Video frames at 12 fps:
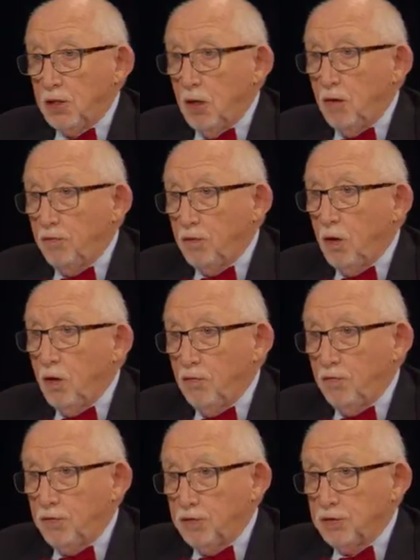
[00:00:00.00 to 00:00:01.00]
here of
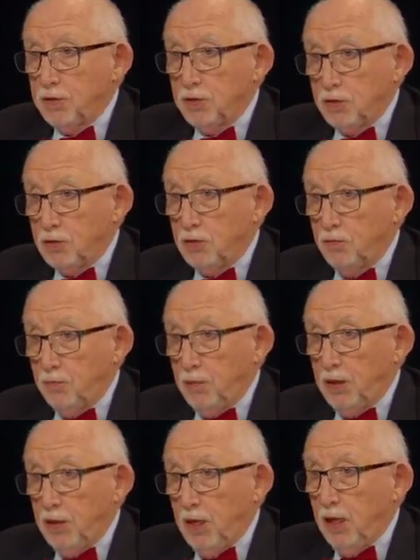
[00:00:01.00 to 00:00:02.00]
conferences you've
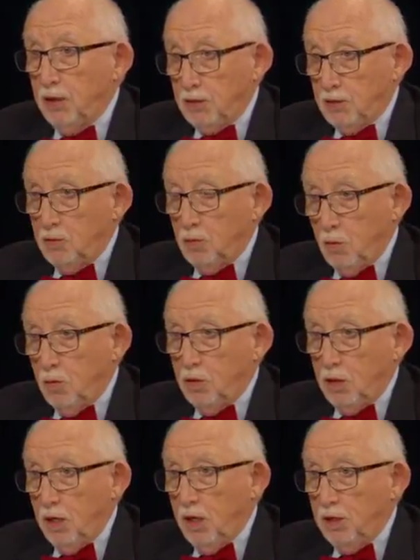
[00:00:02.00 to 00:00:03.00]
been at,
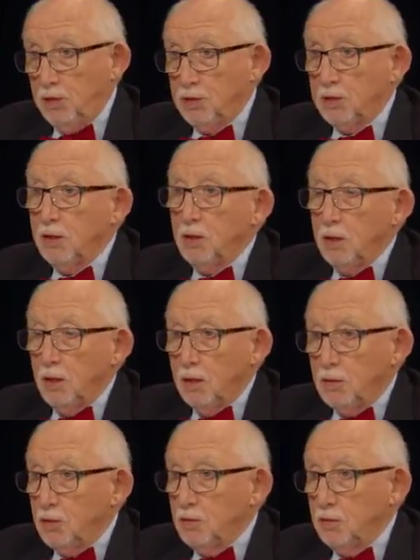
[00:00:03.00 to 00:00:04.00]
organized.
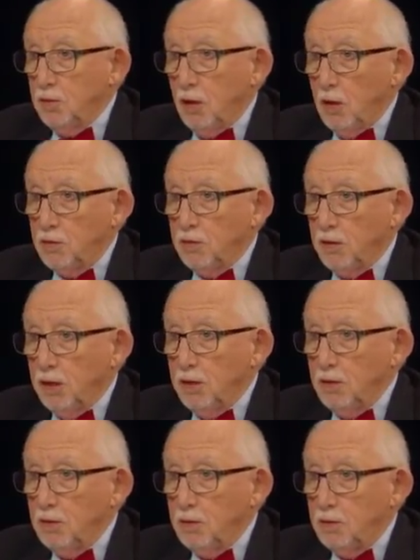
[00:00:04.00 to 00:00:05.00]
Do you do a lot of that?